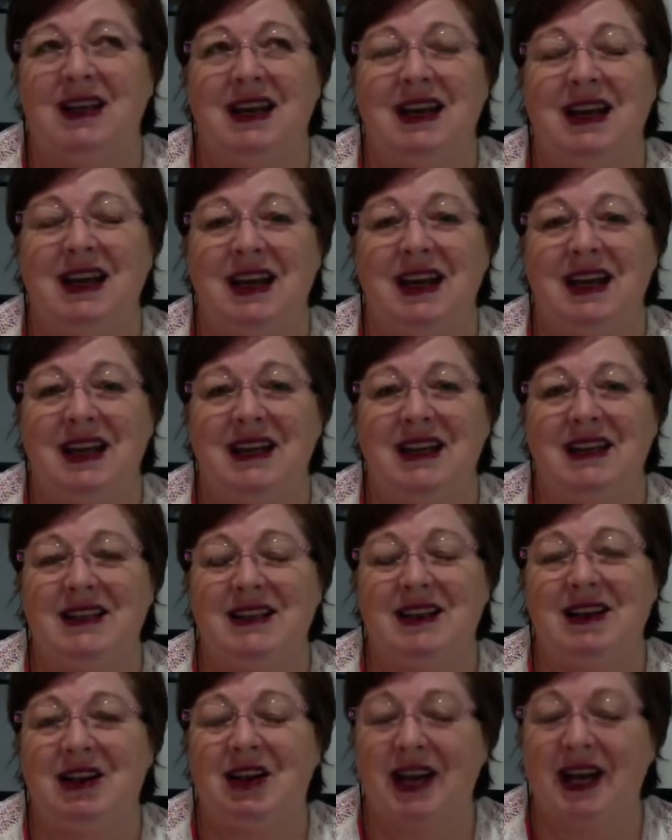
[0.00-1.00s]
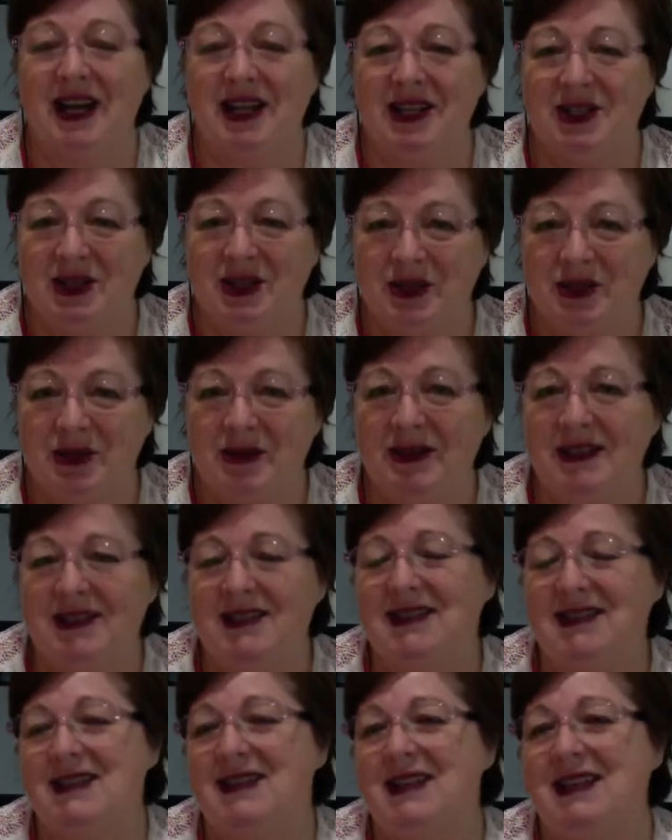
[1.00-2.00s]
And I do
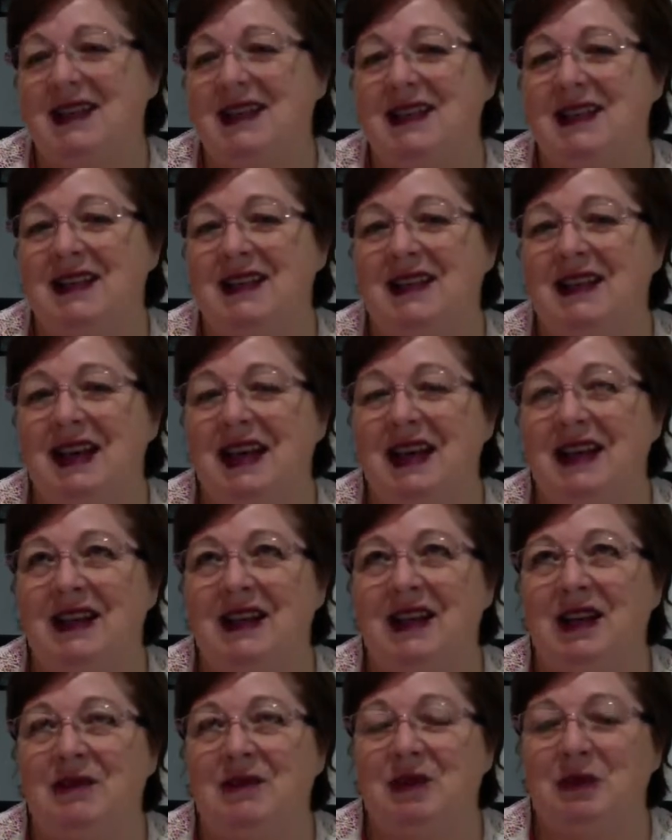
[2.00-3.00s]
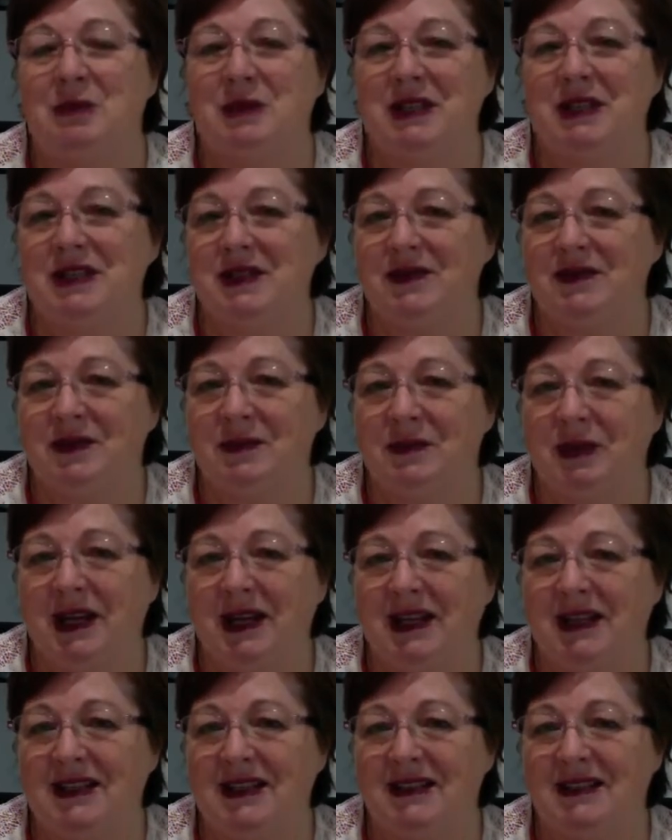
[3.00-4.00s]
understand that there will be different
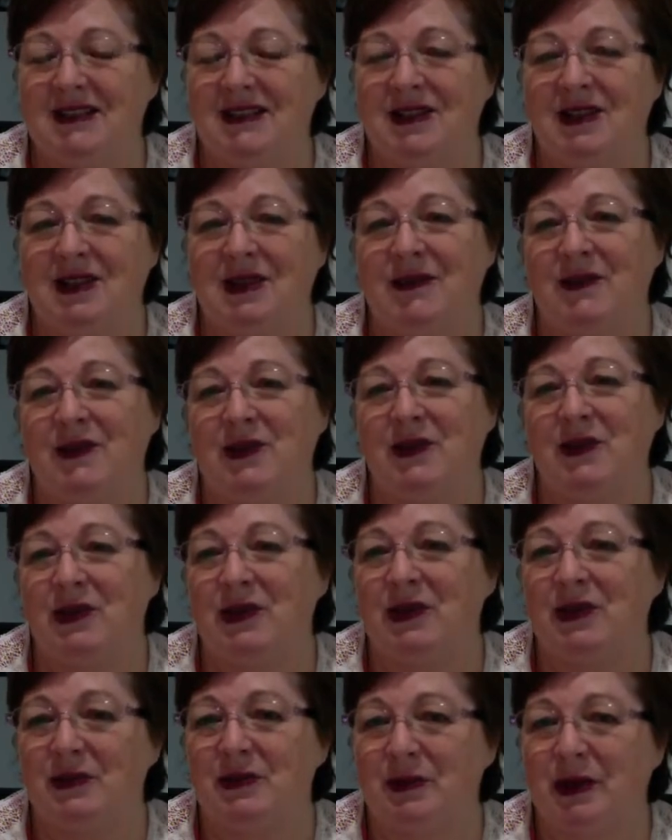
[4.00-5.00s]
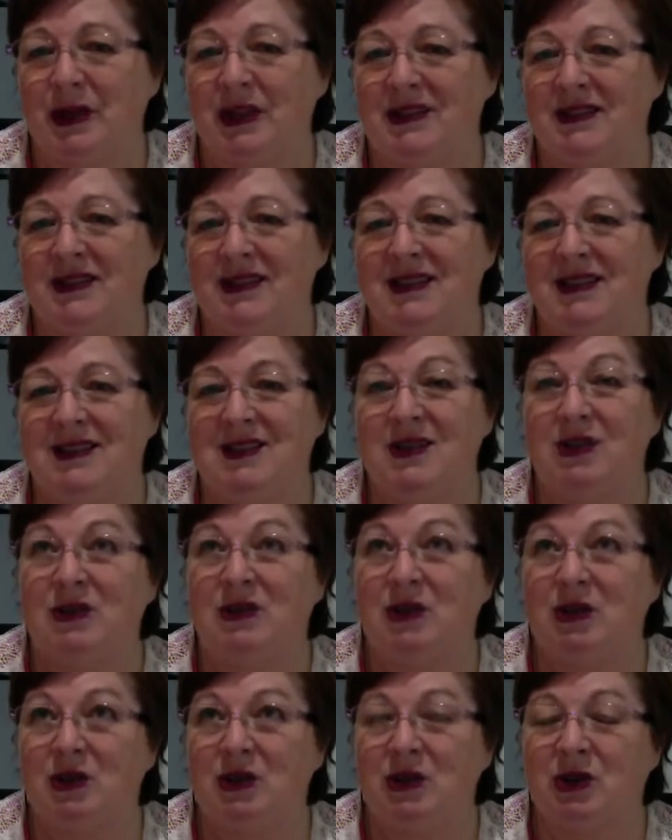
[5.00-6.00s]
parts of your thought process,
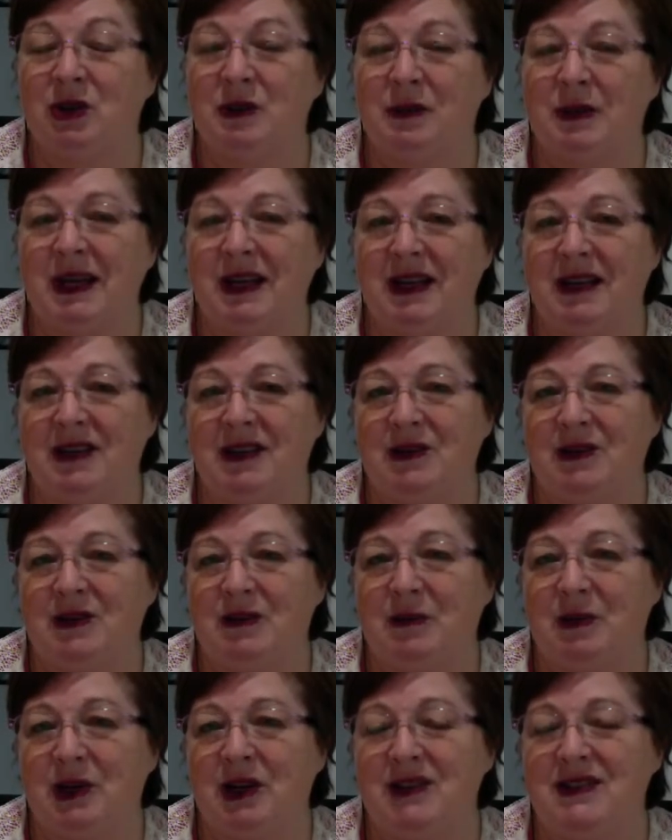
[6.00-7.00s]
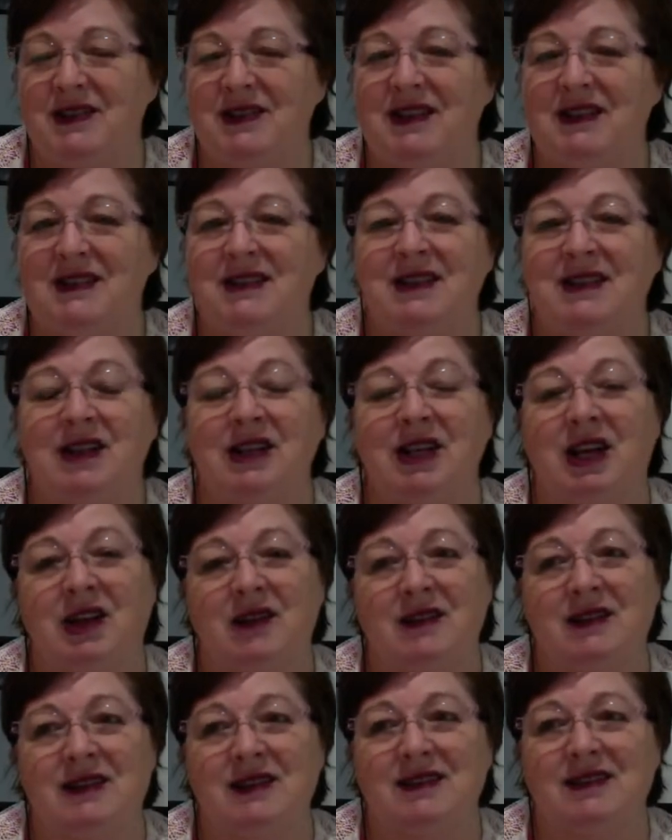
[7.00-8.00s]
your automatic thought process. So
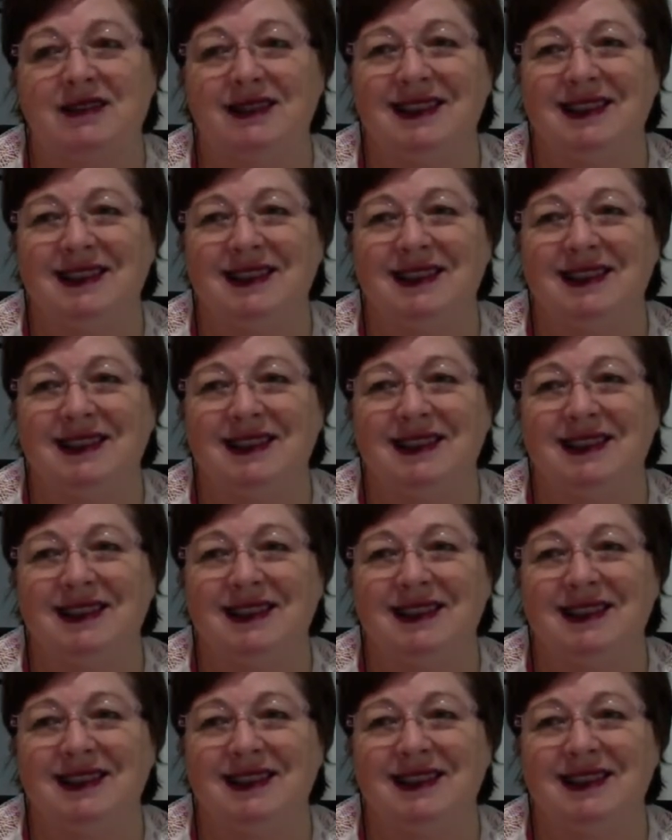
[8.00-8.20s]
go